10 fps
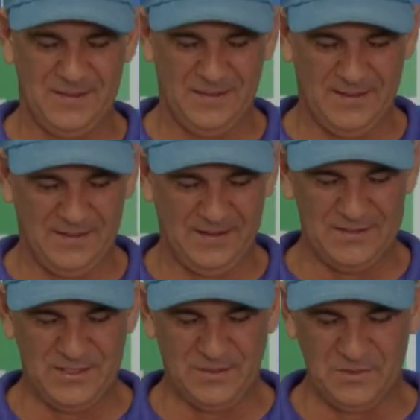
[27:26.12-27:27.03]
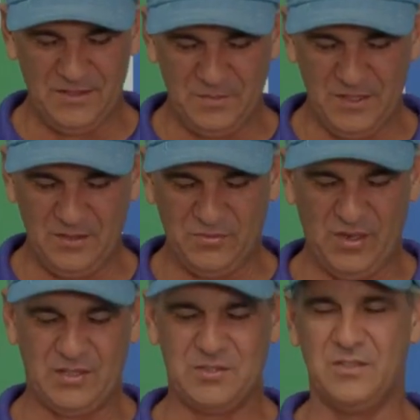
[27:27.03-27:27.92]
And generally the
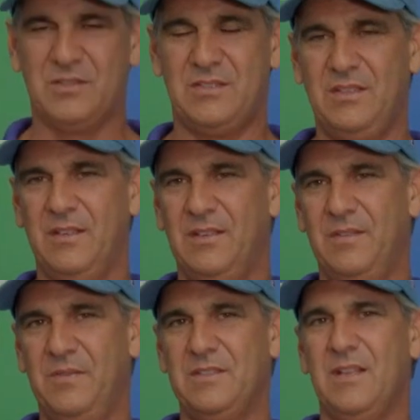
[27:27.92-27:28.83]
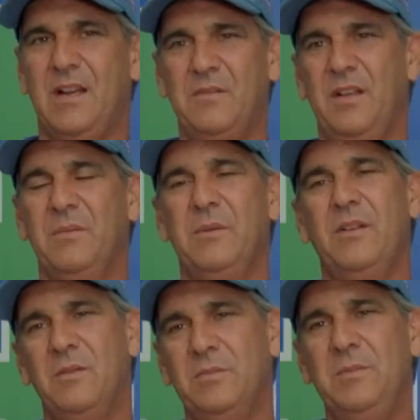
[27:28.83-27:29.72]
manufacturers, you know, if it's not available at
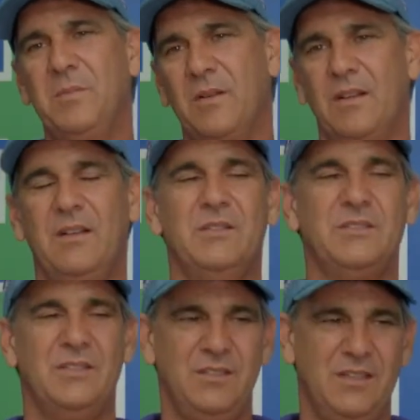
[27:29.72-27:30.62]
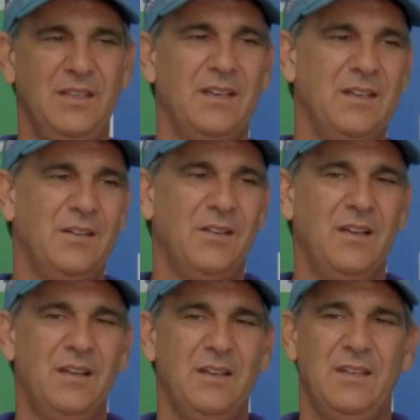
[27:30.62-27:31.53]
Home Depot or Lowe's, then you can get it
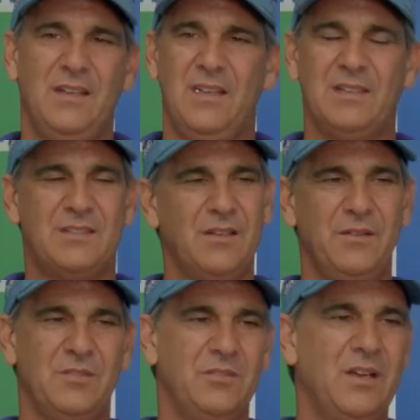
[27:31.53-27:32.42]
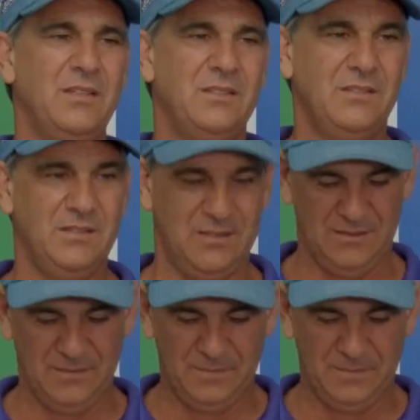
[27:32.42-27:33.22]
online, gets delivered right to you.